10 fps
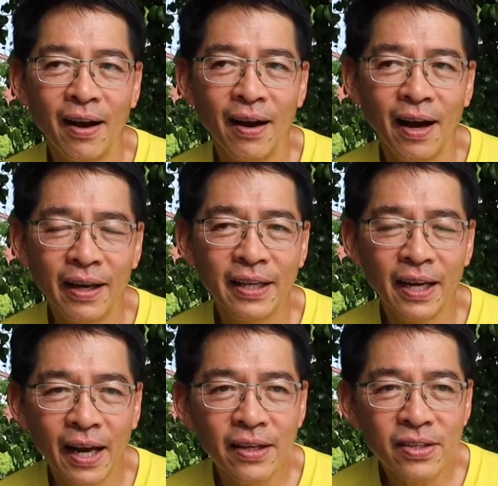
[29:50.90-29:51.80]
I get
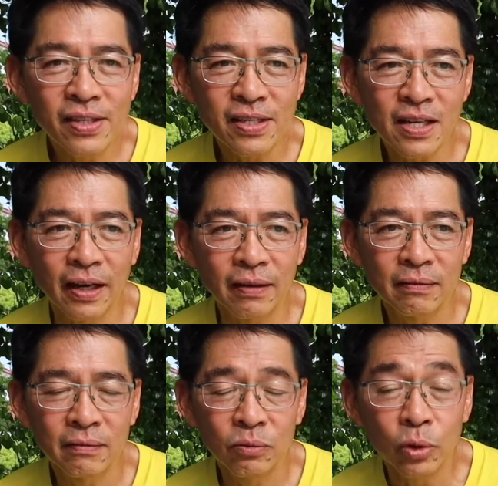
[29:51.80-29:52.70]
answers like,
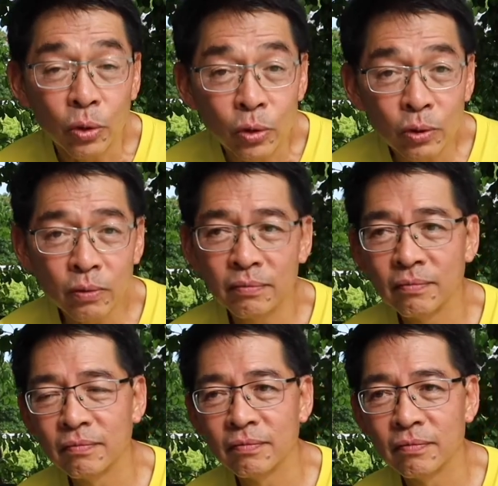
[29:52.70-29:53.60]
don't know,
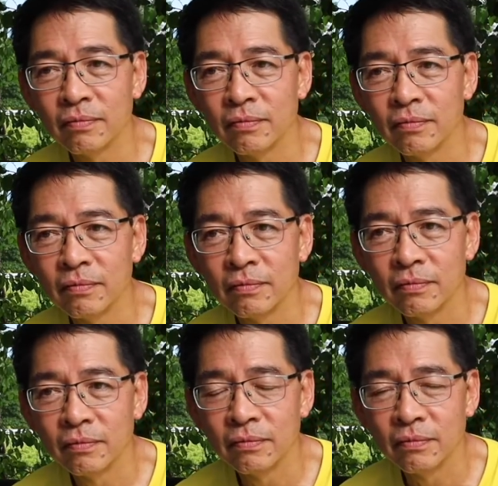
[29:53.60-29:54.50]

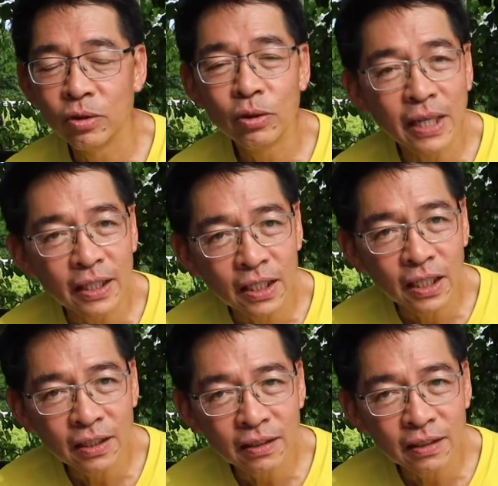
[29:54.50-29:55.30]
do nothing,